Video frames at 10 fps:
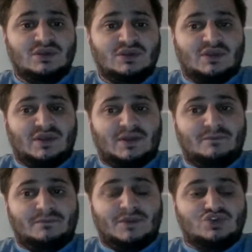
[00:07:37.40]

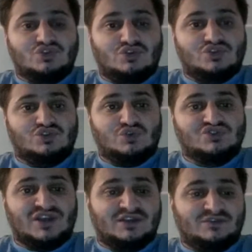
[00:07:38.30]
make sure there's no
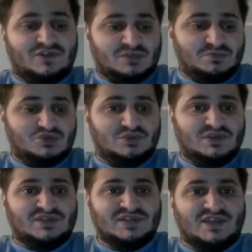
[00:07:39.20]
side effects
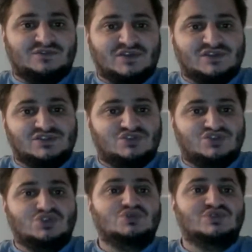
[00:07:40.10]
between, say, for instance,
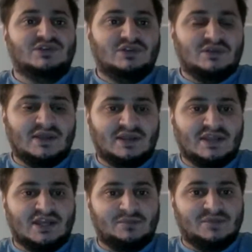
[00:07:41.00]
using a
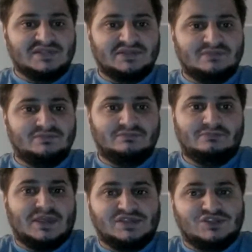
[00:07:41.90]

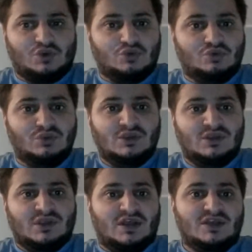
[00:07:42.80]
cannabis-based oil
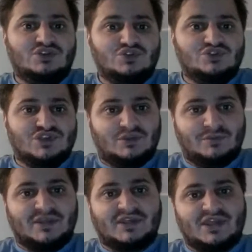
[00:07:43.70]
and using your
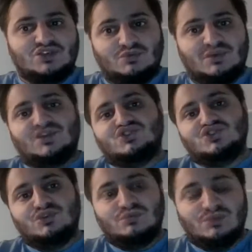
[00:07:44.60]
medication when they're
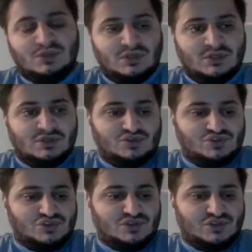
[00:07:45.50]
due,
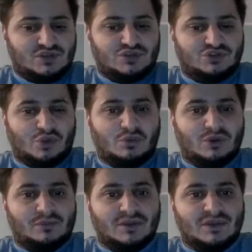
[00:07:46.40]
because you don't want
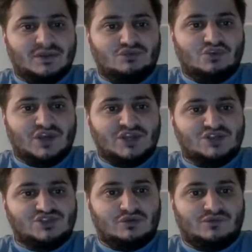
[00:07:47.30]
to be running
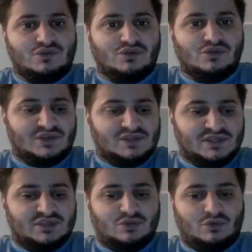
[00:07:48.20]
into a few things
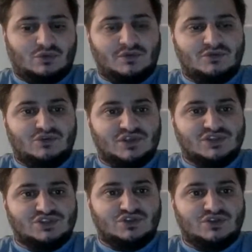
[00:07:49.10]
here. You don't want to be running
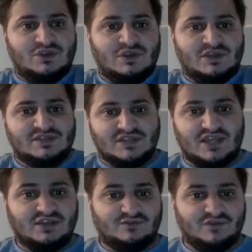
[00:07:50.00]
into
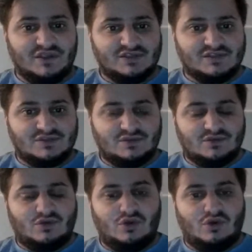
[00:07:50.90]
side effects
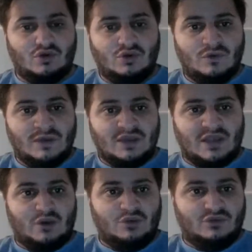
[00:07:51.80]
or
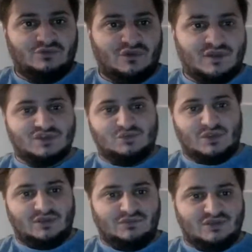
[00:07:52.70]
counter effects
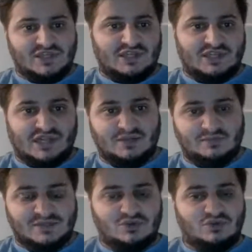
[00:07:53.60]
where if you take the
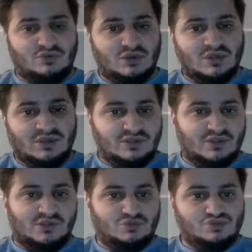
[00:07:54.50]
cannabis oil,
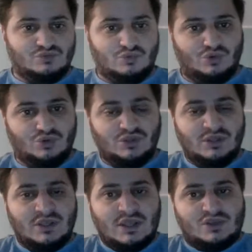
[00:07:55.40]
that doesn't work.
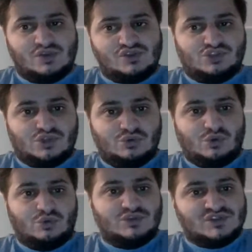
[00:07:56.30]
Because I do
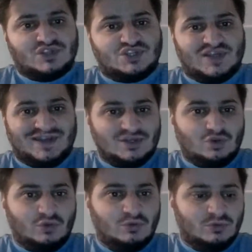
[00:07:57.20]
know there's a
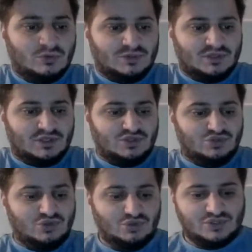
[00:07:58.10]
charcoal you can
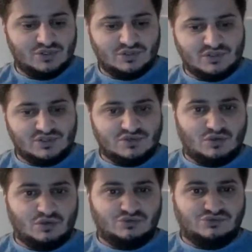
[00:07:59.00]
use. It's called